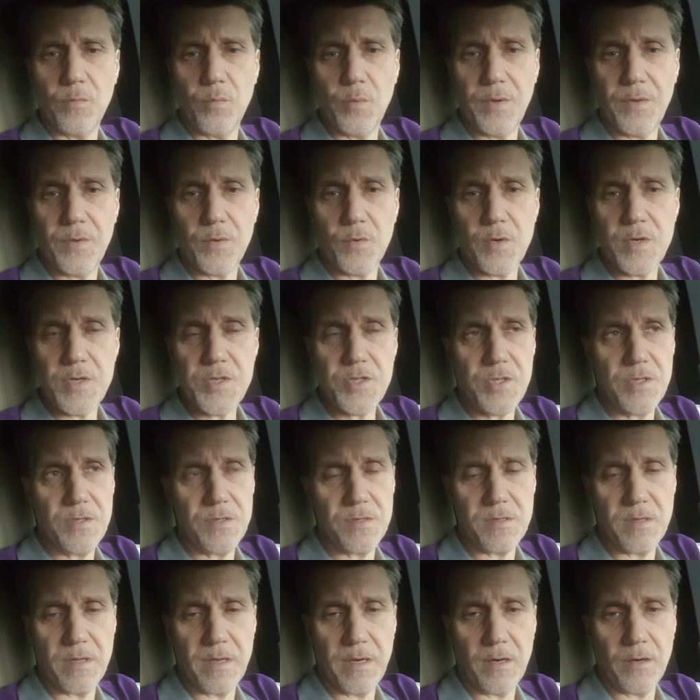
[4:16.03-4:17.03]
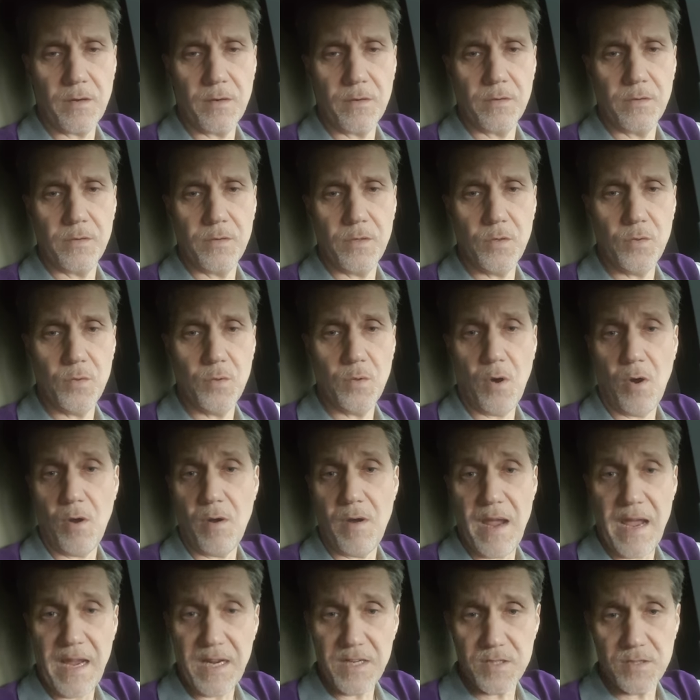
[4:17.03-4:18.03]
with Christians there who are
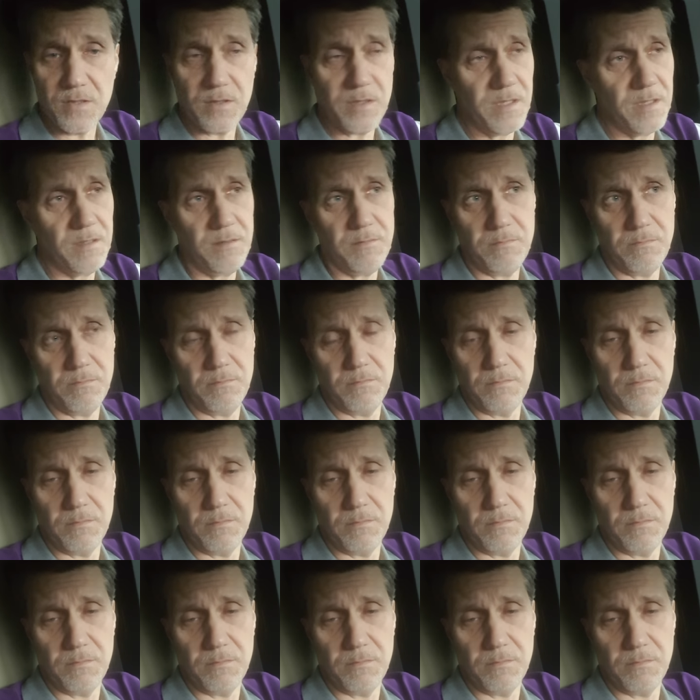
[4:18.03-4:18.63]
actually